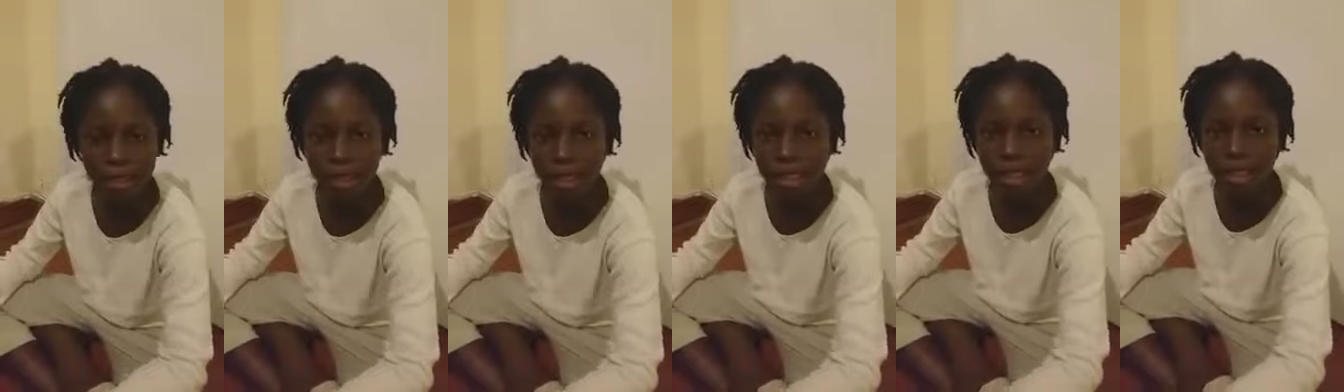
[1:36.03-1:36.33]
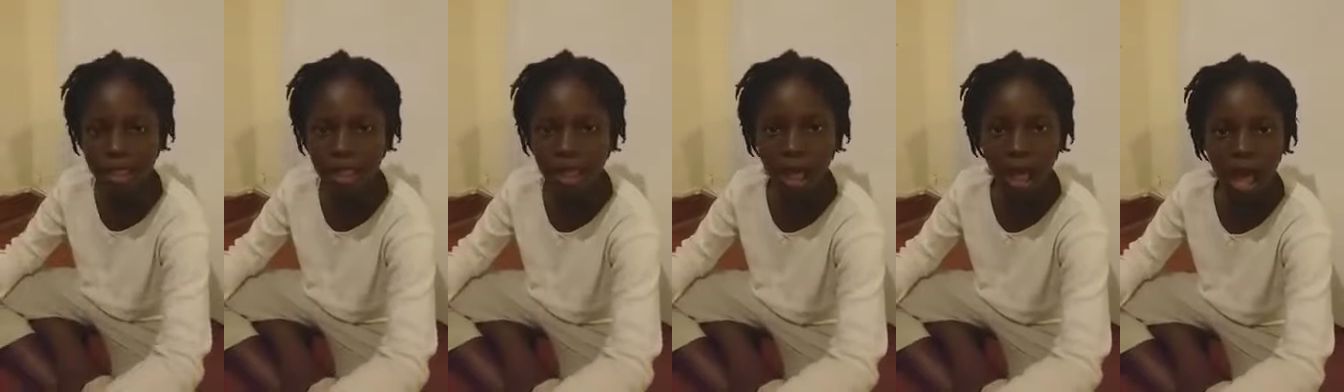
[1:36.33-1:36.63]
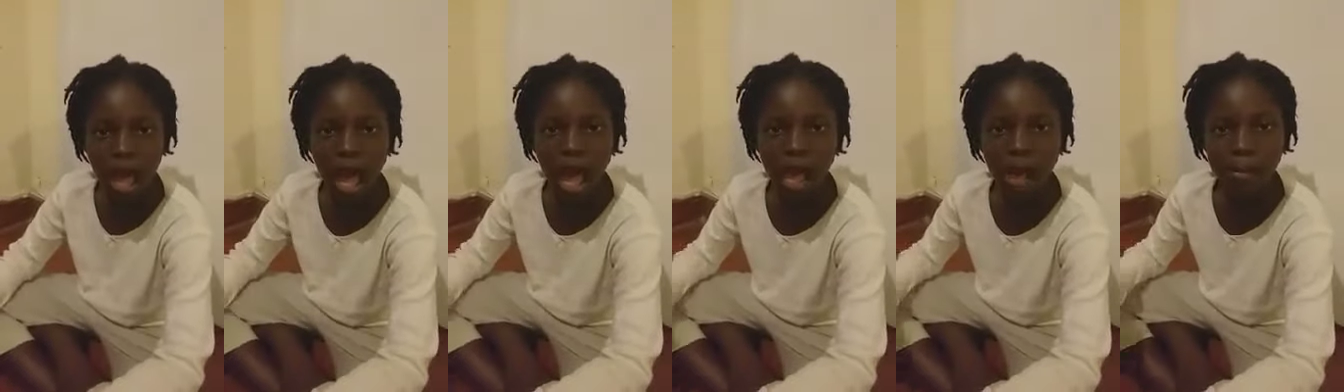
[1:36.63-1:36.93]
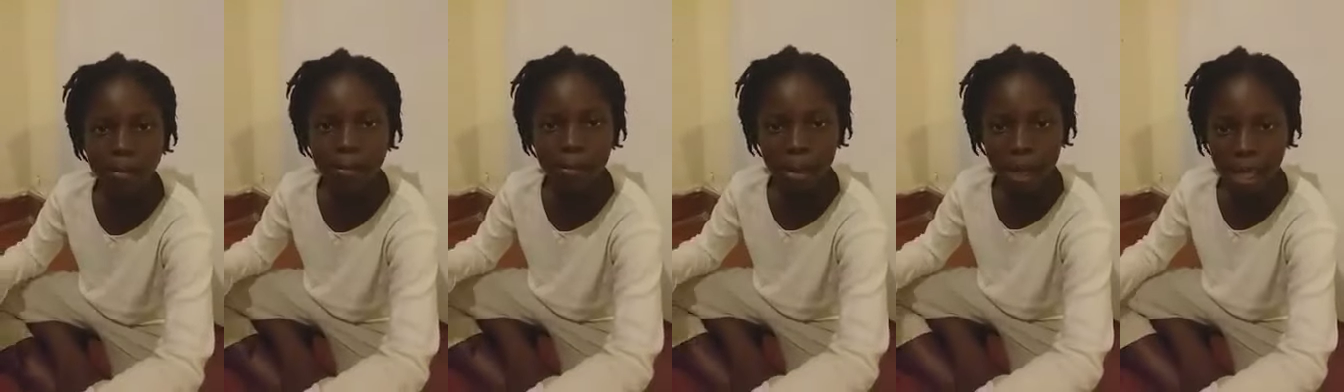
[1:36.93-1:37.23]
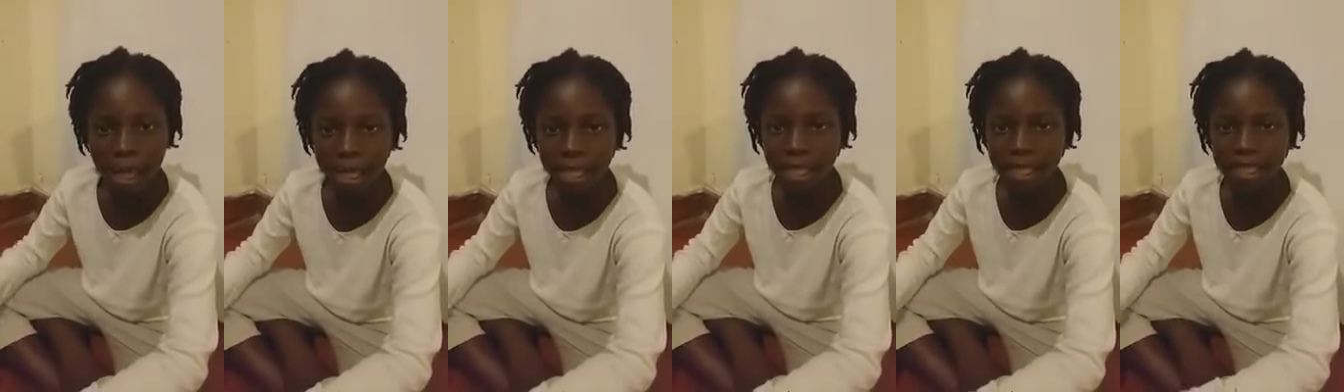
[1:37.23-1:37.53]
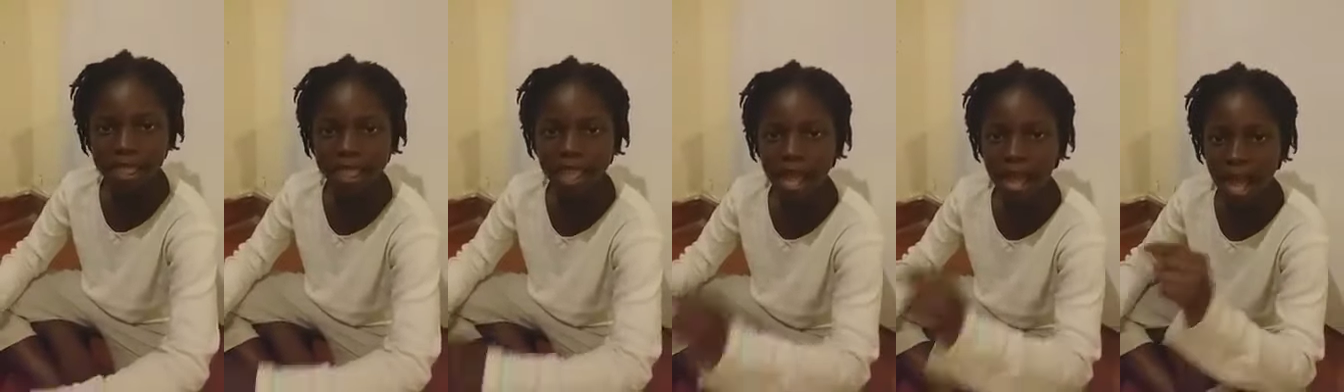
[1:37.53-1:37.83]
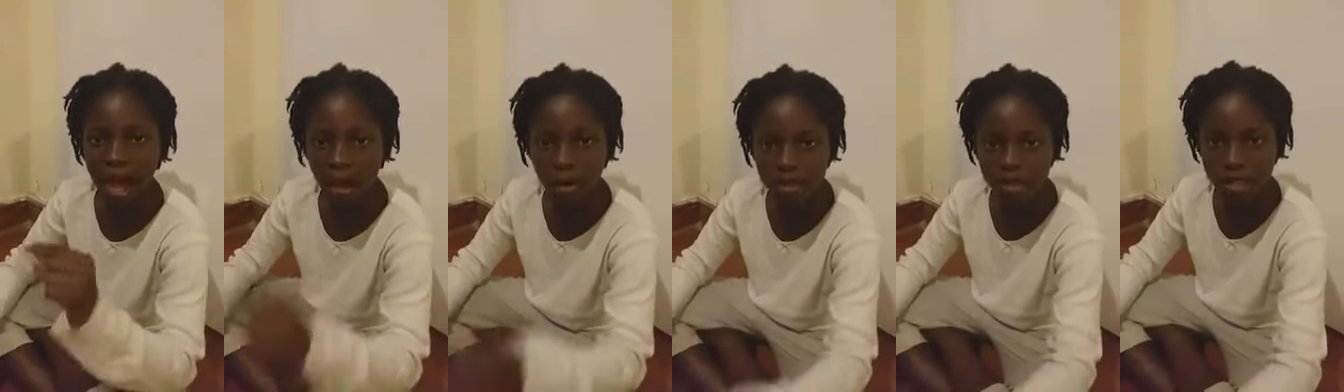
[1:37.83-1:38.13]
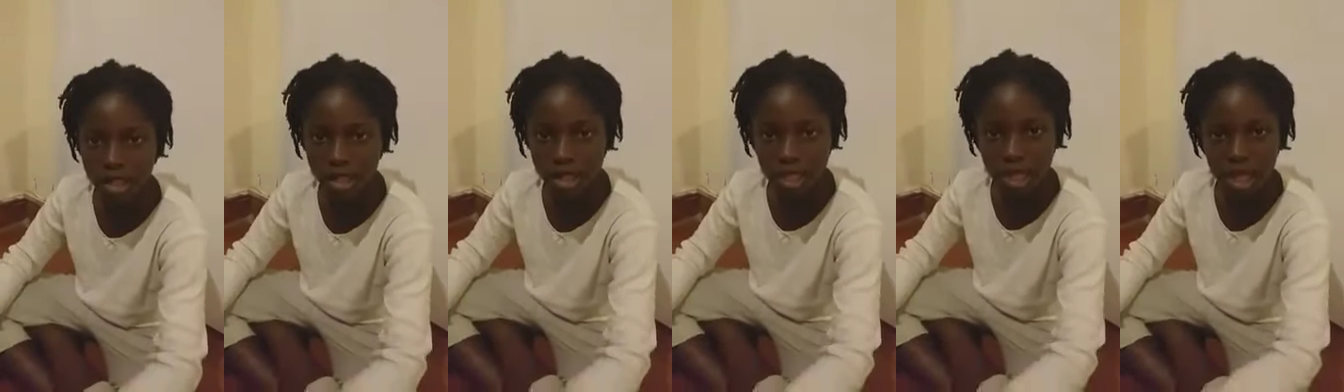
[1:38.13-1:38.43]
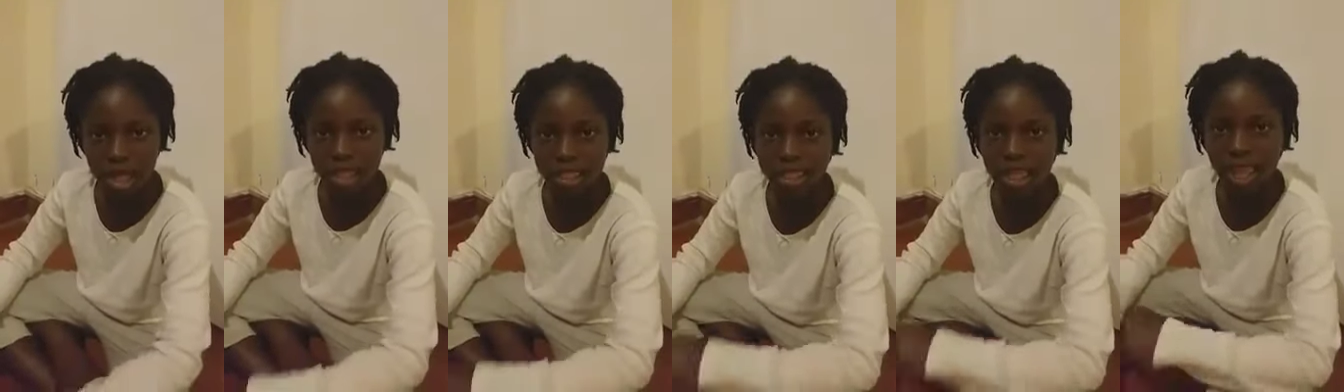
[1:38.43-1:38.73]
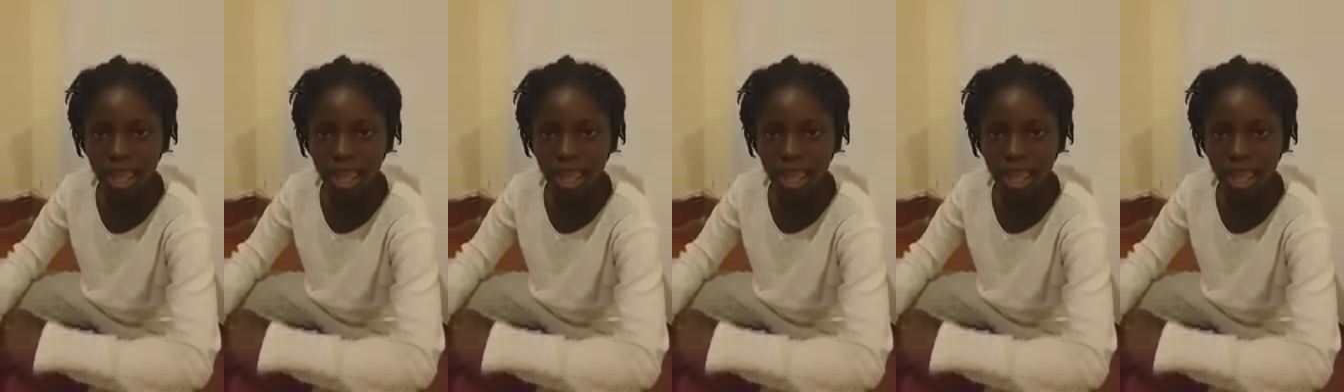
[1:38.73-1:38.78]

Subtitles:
pastors are buying their houses,